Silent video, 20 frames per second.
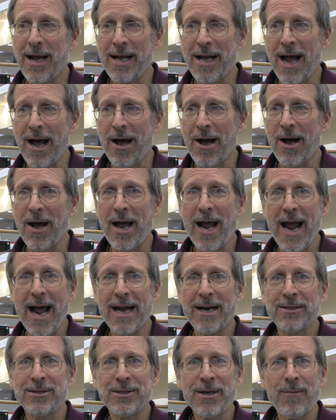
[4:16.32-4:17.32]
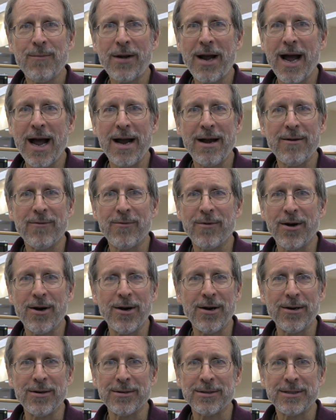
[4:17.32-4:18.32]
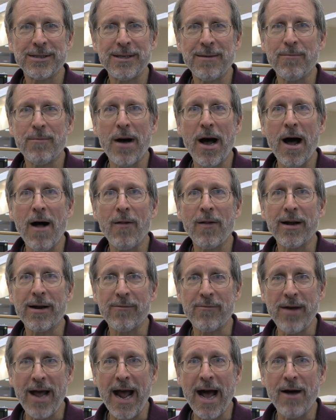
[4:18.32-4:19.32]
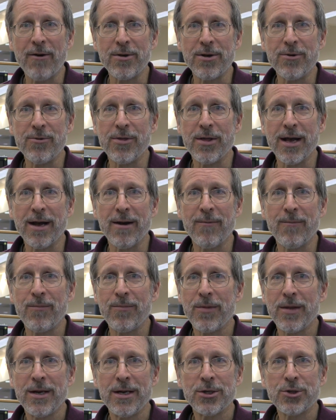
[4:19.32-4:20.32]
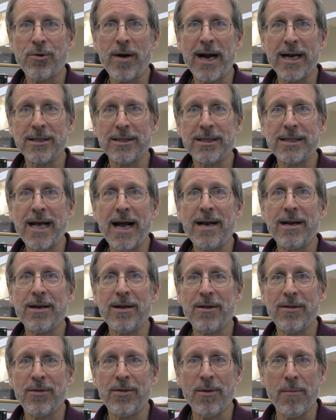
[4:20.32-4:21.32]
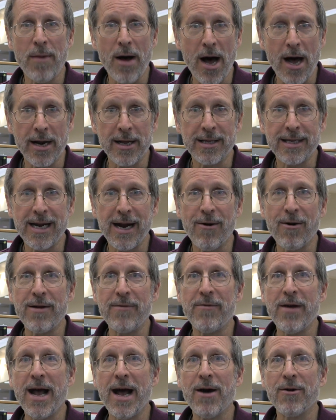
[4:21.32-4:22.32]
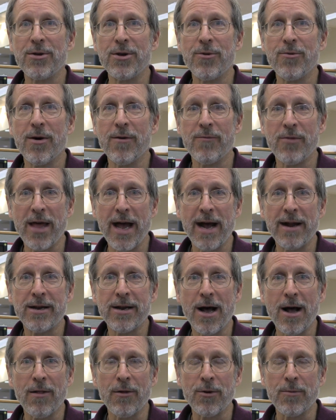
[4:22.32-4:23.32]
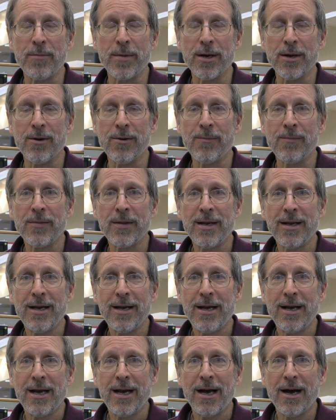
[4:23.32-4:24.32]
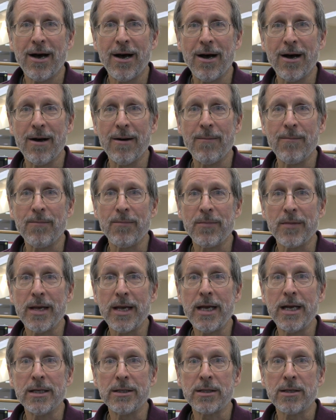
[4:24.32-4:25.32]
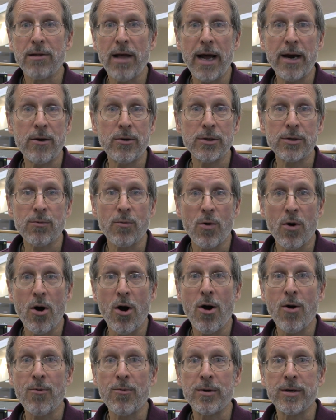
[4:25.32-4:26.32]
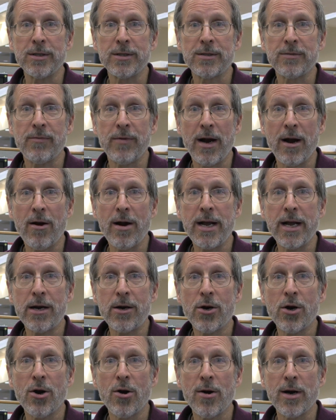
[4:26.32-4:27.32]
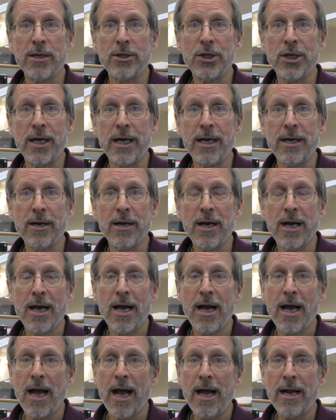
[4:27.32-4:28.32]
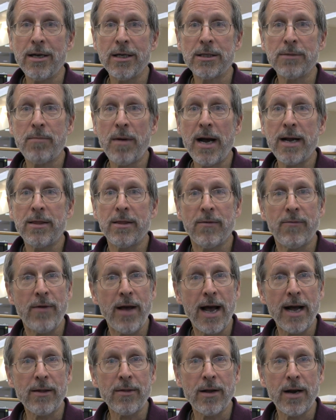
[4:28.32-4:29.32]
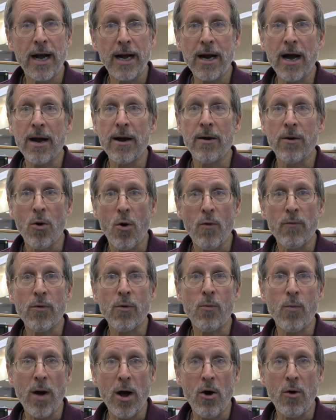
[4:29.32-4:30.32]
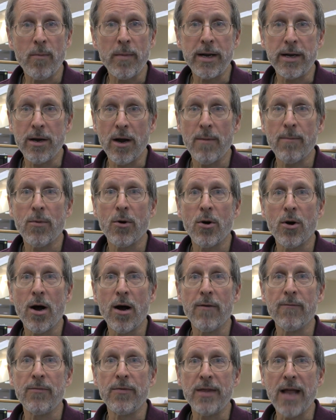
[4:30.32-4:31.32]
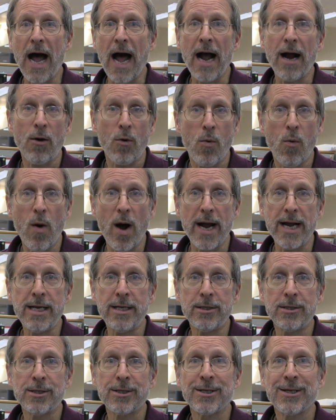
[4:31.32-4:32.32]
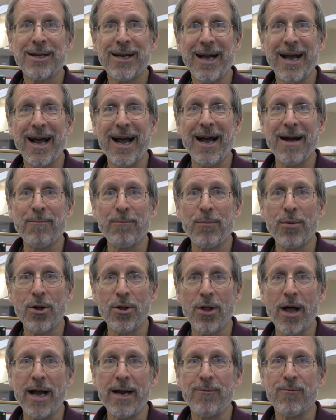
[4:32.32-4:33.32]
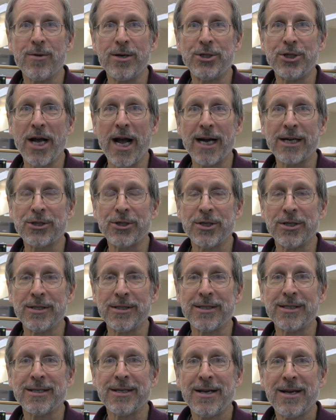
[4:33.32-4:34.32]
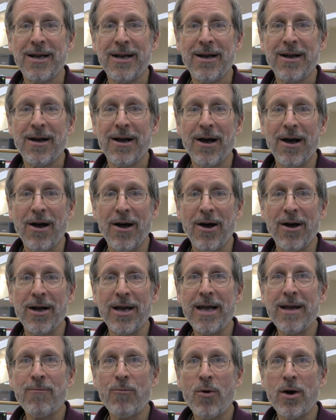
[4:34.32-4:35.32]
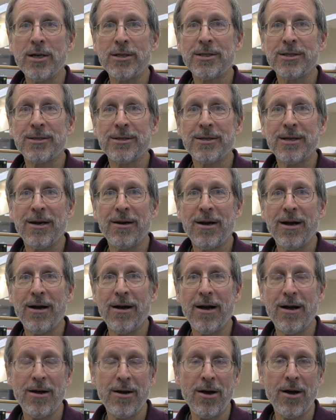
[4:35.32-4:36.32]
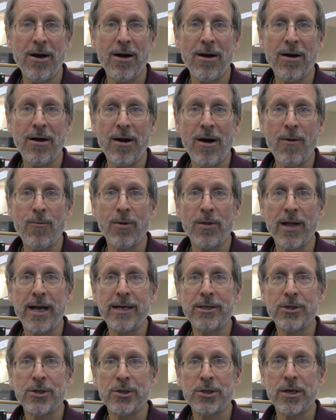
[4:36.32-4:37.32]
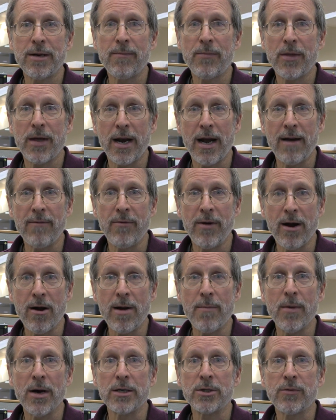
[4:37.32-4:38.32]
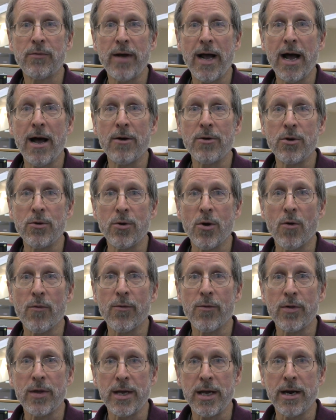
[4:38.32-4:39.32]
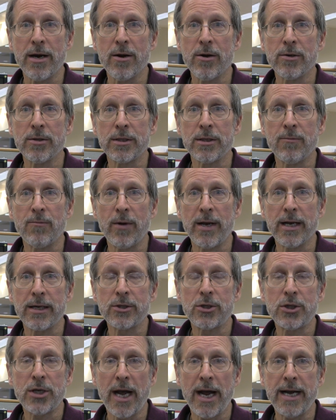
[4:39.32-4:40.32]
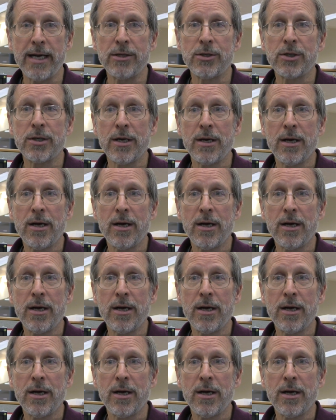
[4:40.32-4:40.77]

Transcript: had some kind of a symbolic value that transcended the monetary value of that dollar bill. His letters were always very encouraging, and despite the fact that I got an overwhelming number of not quites and polite rejections, it was a relationship that I very much valued over the years, and we exchanged